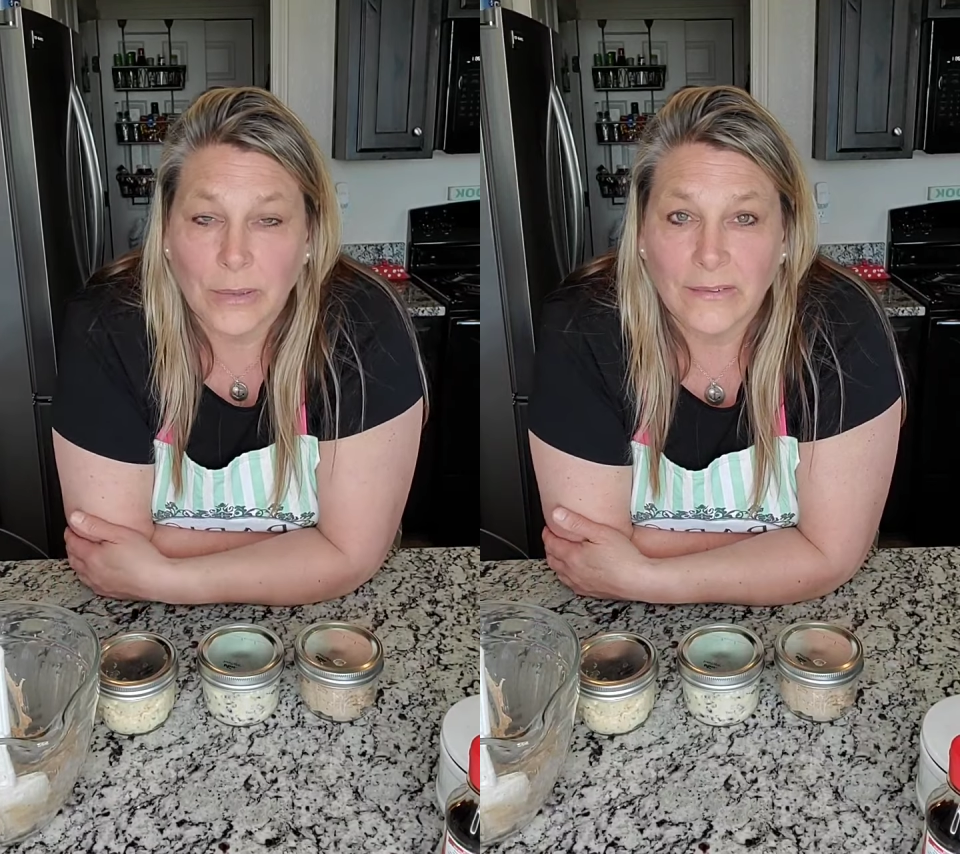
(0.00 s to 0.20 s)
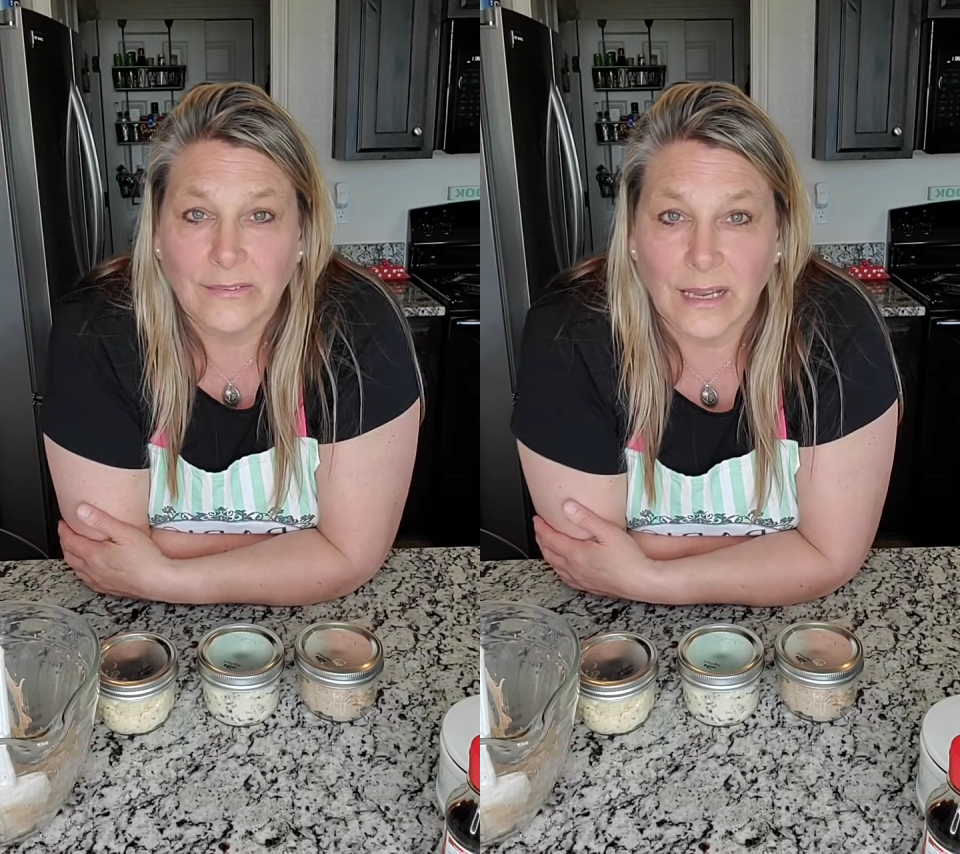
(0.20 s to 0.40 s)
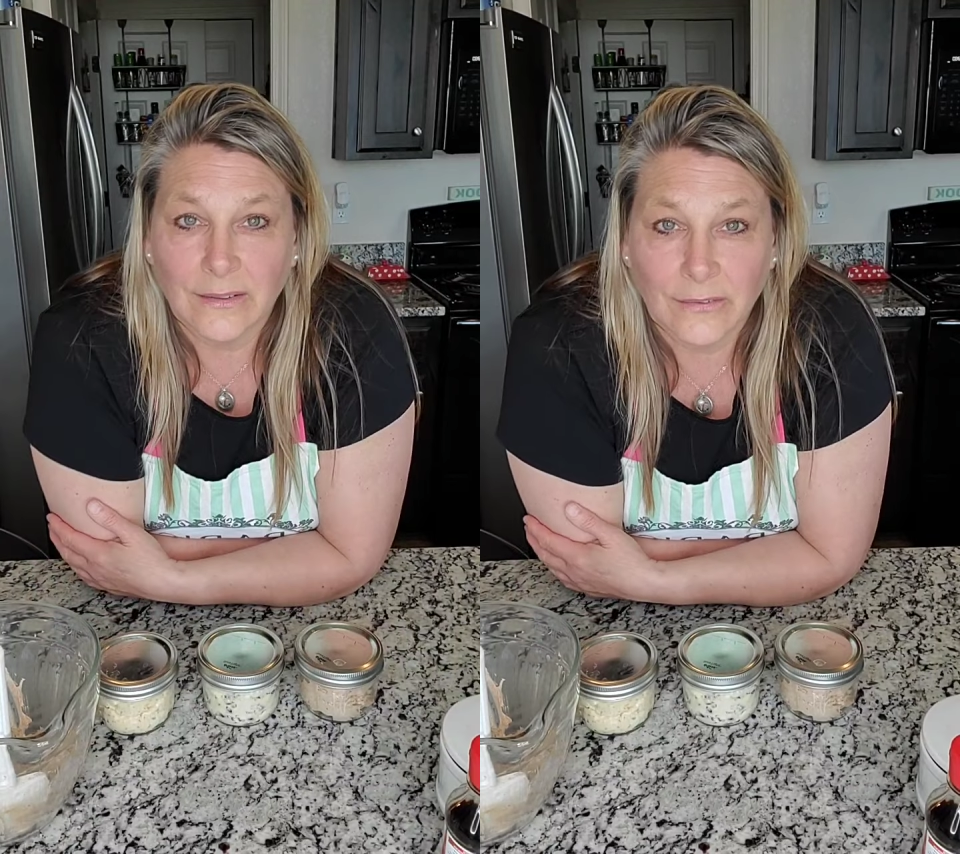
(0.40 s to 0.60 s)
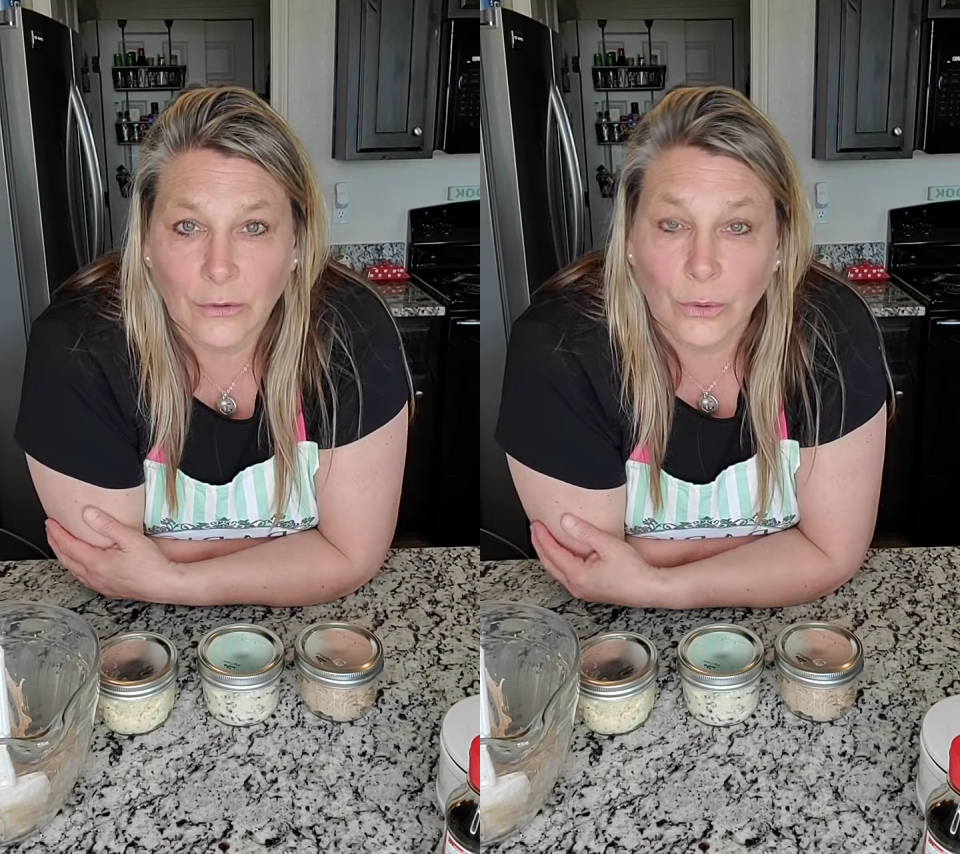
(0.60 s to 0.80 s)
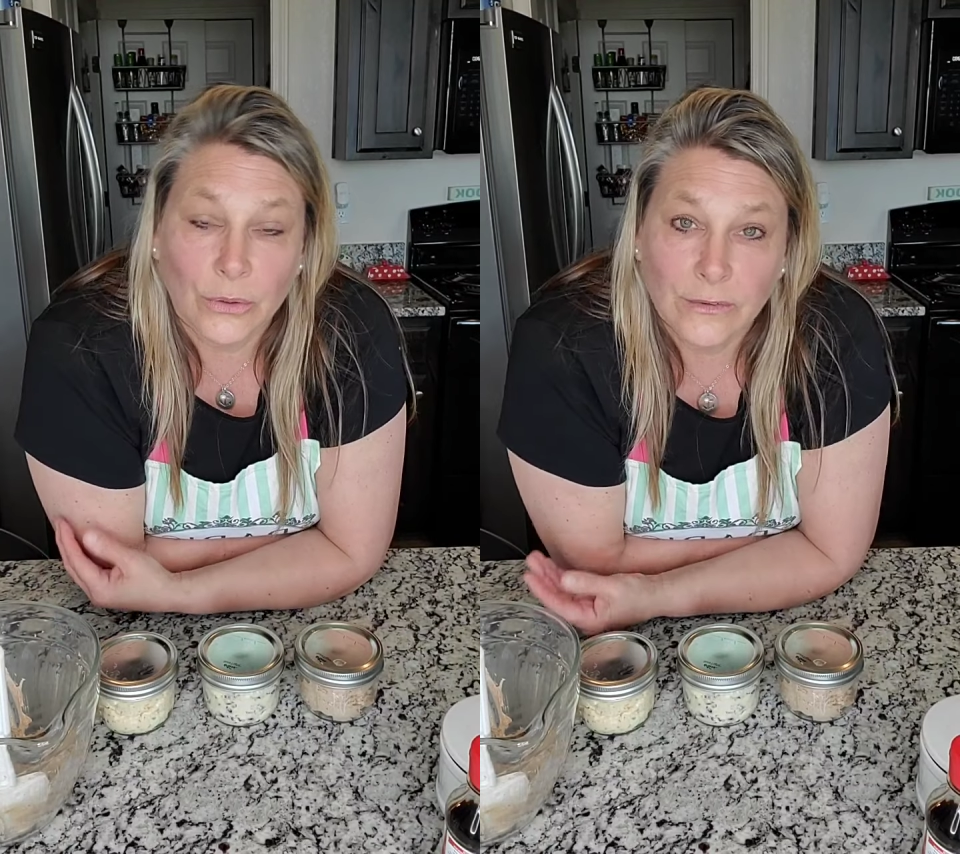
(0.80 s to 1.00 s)
my steaks on the
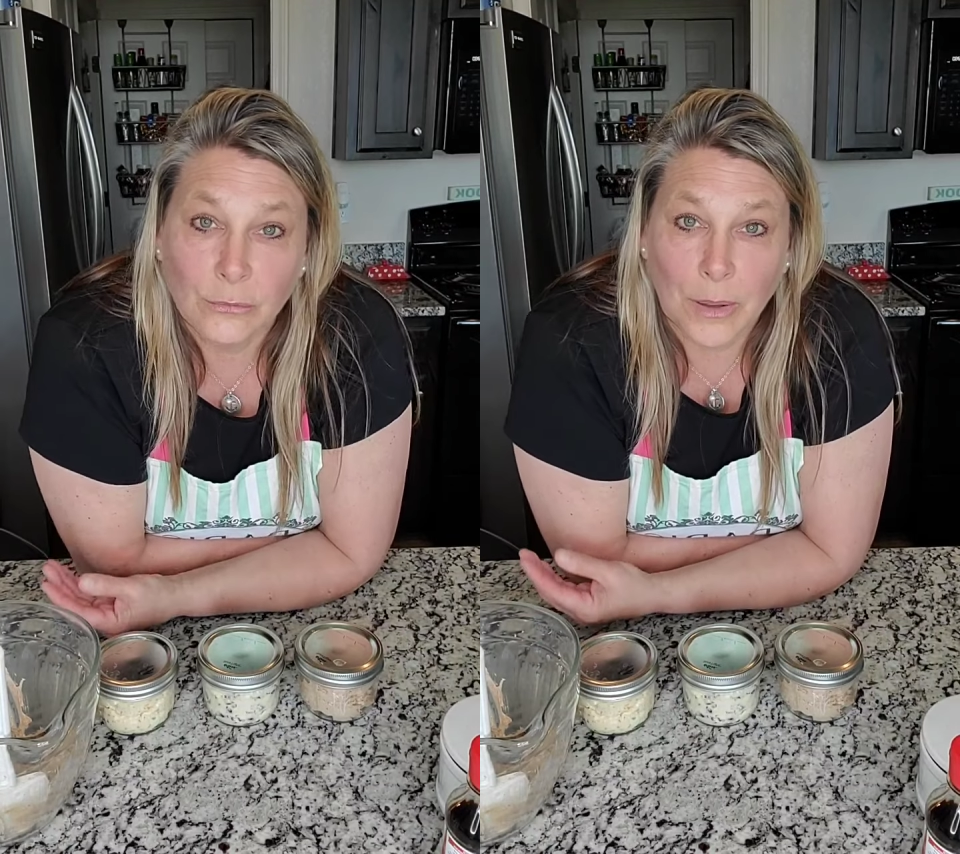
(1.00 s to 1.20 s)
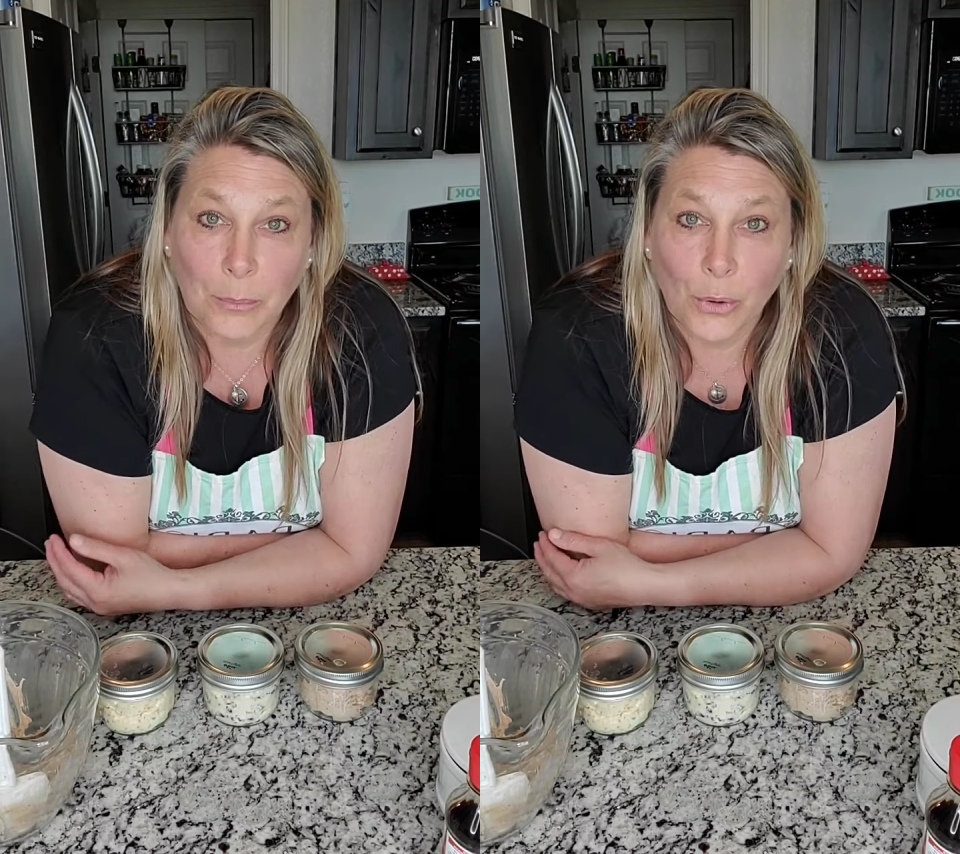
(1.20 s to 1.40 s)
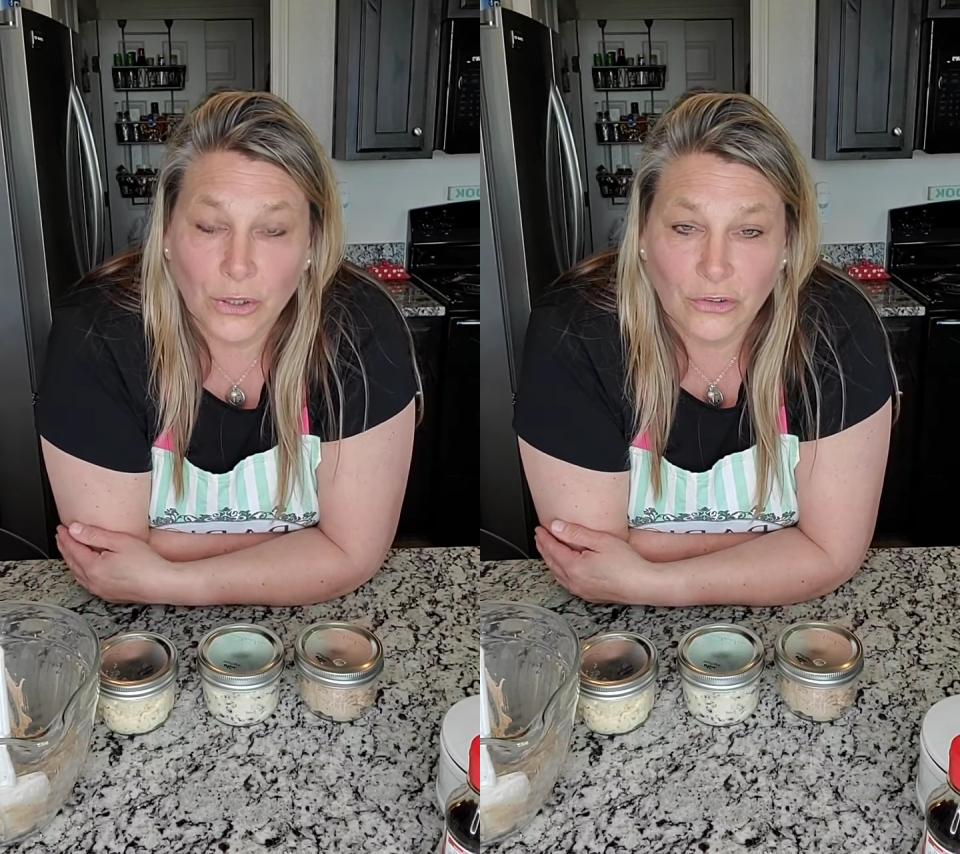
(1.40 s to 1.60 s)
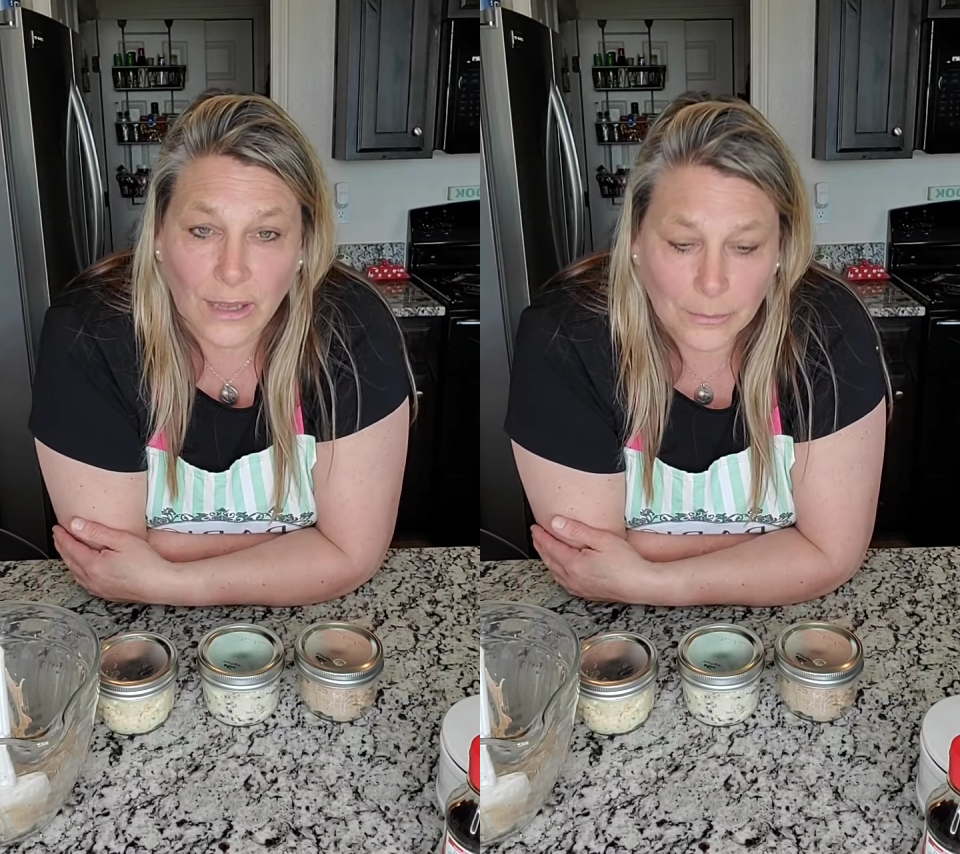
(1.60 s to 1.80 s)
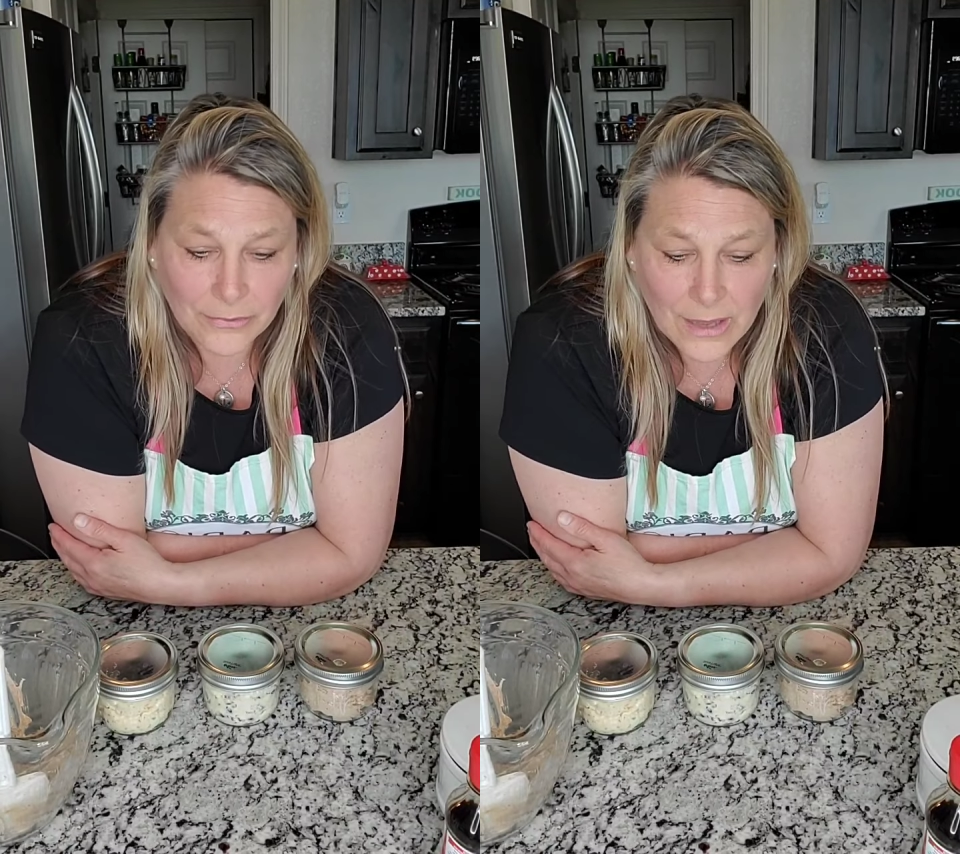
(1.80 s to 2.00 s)
grill and even my pork
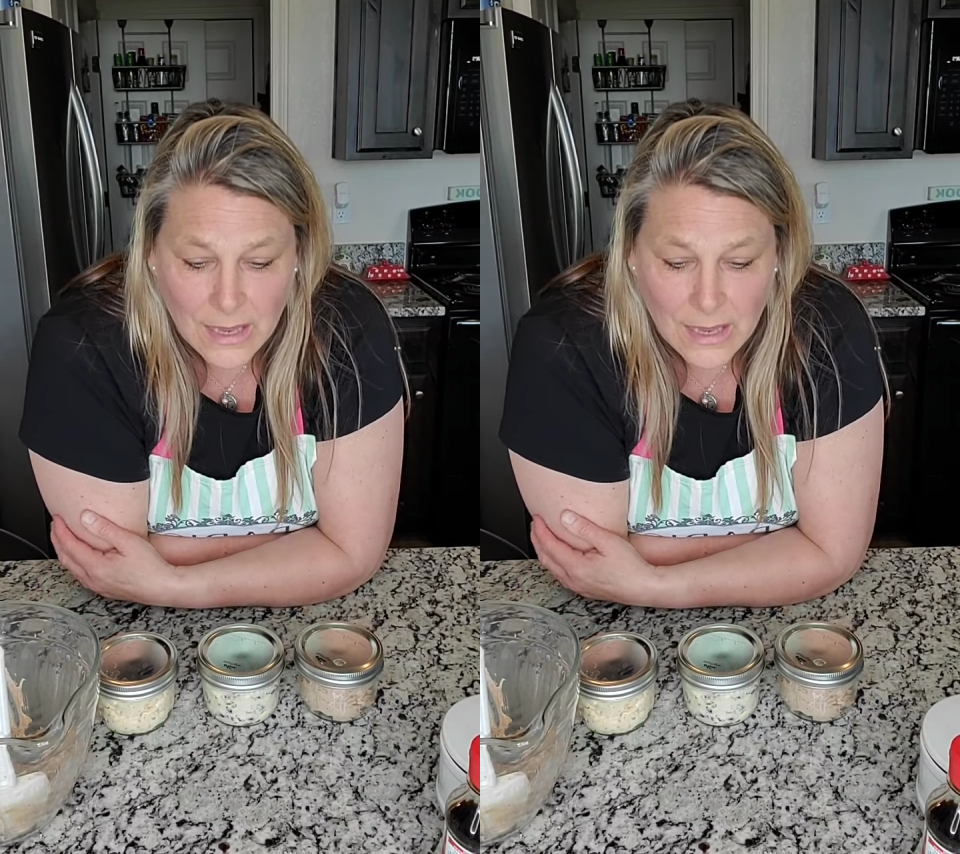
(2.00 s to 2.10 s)
chops,